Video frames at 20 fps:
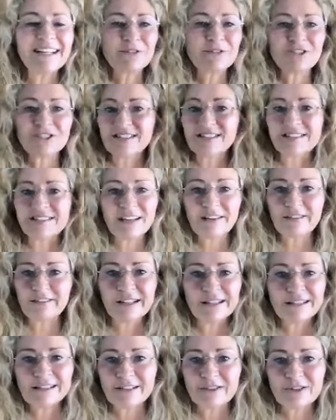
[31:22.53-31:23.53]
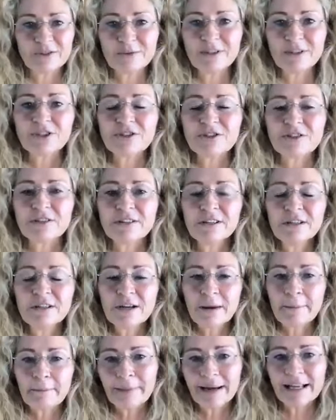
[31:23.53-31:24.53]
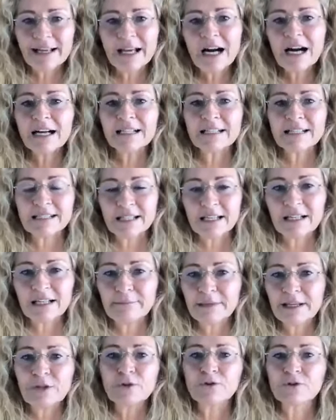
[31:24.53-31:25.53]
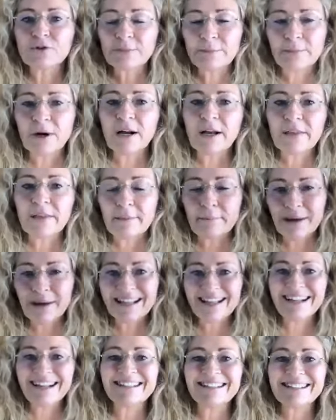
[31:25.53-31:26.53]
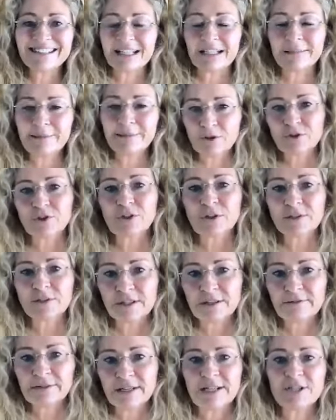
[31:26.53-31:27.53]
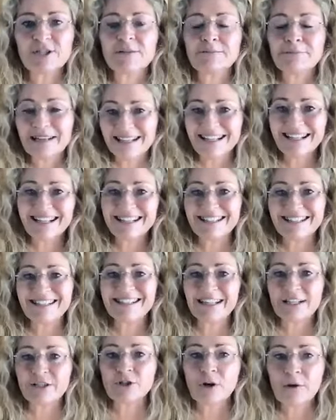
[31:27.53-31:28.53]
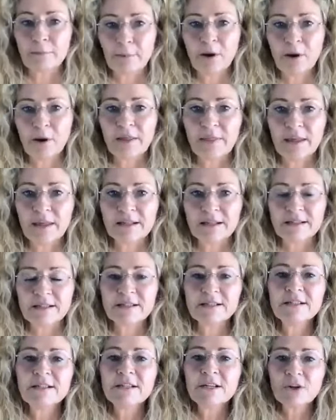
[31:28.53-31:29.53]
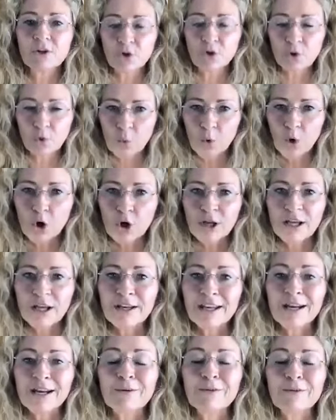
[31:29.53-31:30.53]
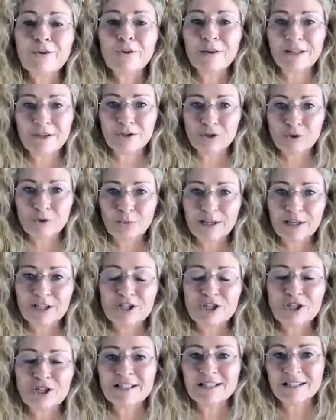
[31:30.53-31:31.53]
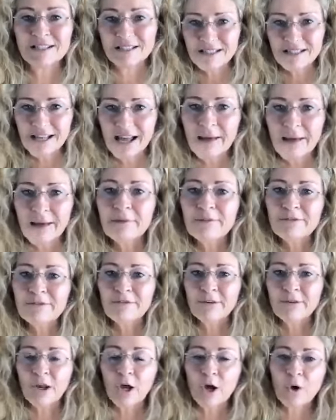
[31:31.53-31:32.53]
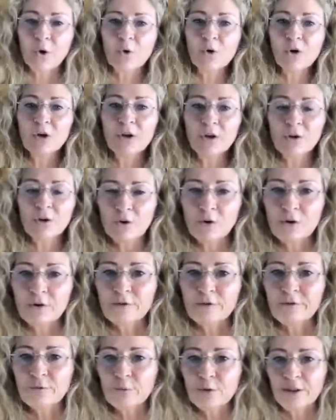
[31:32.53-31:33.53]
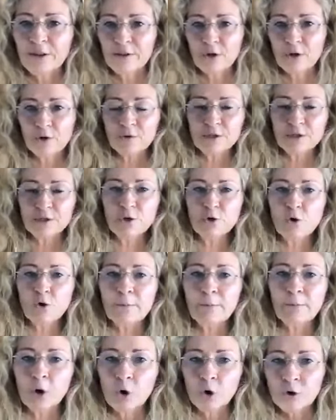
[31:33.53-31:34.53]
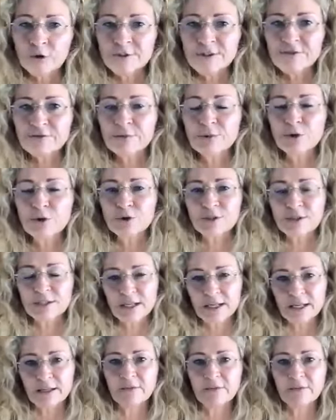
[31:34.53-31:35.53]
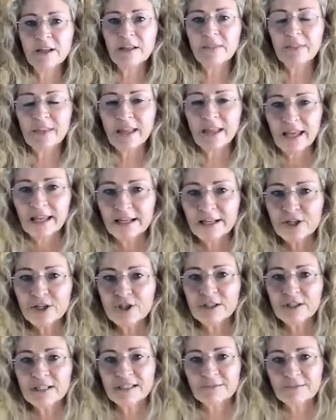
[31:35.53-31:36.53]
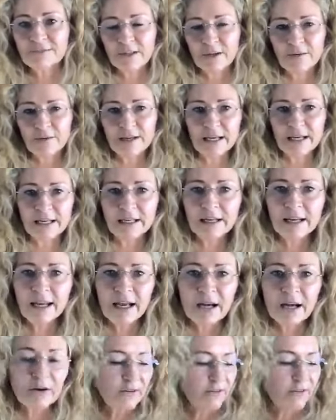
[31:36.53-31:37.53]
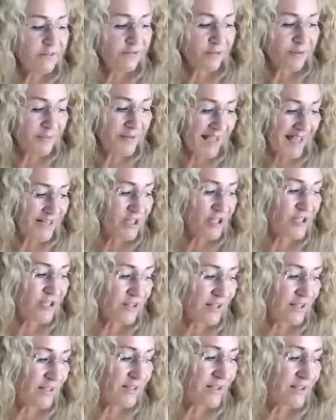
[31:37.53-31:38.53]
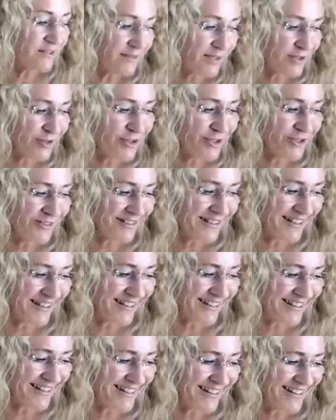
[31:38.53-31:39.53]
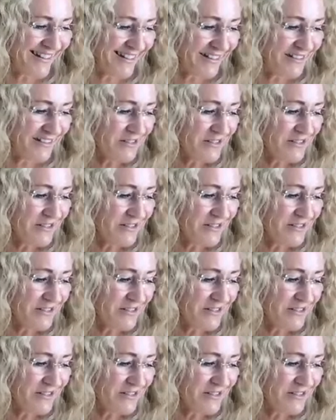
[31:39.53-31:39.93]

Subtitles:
Which is the same thing as intuition. My gut is telling me not to buy that. My gut is telling me not to go into that relationship. My gut is saying, don't buy this. You're working now with your intuition. It's this ebb and flow of with using your pores from your skin, the energy that's flowing in and out from the energy things around you. Okay, thank you.